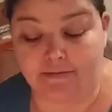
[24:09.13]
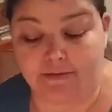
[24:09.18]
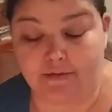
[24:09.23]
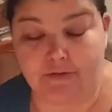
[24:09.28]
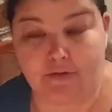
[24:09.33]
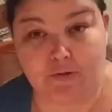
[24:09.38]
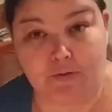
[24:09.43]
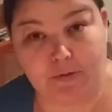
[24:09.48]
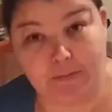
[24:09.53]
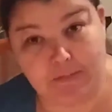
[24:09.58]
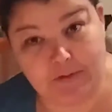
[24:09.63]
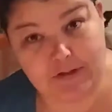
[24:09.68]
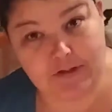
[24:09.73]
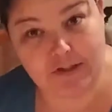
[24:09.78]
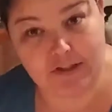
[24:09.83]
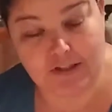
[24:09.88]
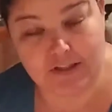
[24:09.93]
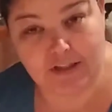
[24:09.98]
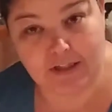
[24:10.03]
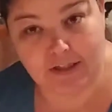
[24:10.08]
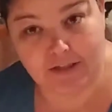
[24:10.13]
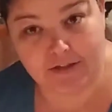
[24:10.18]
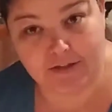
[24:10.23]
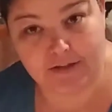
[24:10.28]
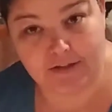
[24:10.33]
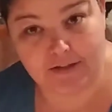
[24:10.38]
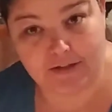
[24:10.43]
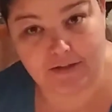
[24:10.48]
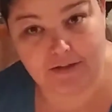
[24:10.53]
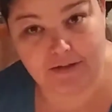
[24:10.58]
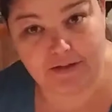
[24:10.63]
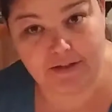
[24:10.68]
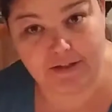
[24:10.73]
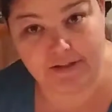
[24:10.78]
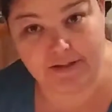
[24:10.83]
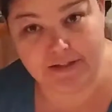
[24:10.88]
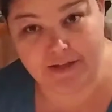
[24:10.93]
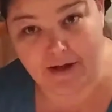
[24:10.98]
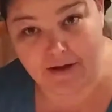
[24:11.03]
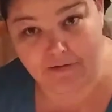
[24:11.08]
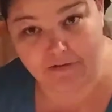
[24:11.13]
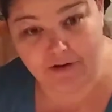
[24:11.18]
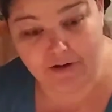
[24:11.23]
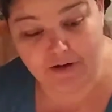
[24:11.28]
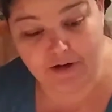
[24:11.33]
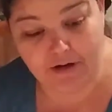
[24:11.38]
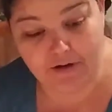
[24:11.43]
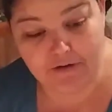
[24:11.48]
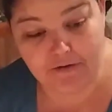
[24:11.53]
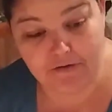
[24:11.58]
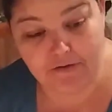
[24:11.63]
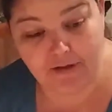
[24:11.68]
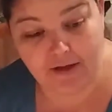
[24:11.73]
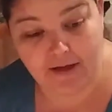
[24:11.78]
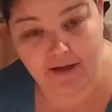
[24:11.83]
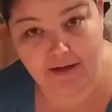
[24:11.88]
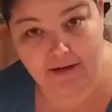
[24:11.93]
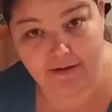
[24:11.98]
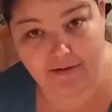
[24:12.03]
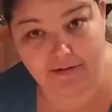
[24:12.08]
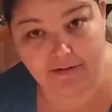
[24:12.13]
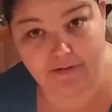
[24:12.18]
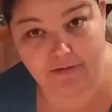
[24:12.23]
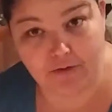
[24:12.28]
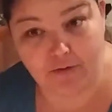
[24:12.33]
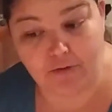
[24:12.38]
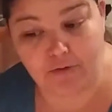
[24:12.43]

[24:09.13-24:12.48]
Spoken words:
sewing machine doctor is covered under that,